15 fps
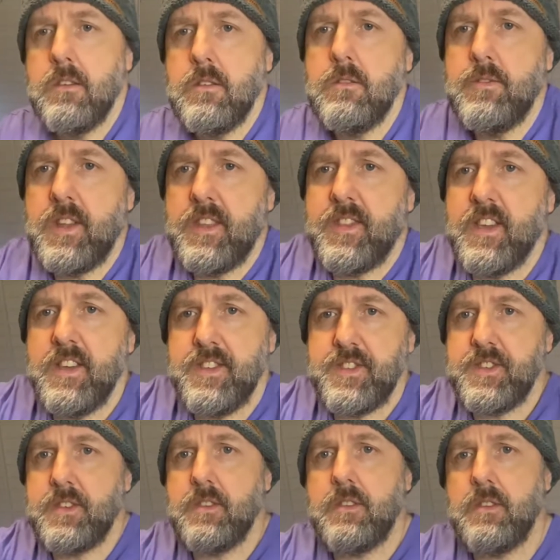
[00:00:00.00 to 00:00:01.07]
who did
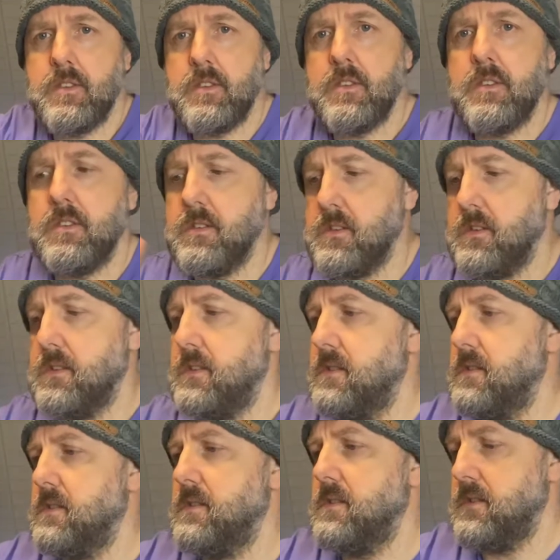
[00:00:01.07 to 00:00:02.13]
this
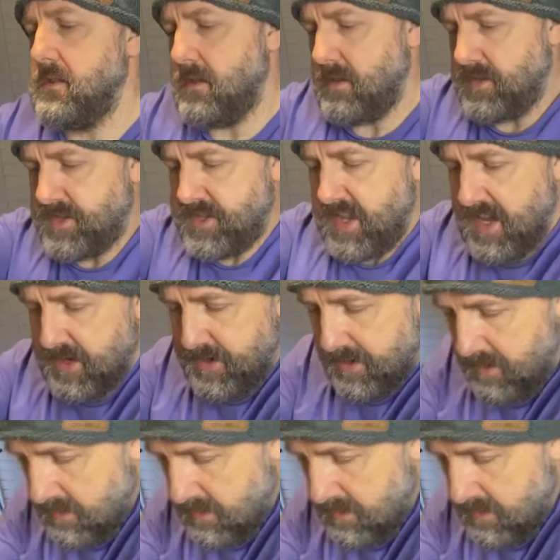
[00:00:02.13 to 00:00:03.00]
has said,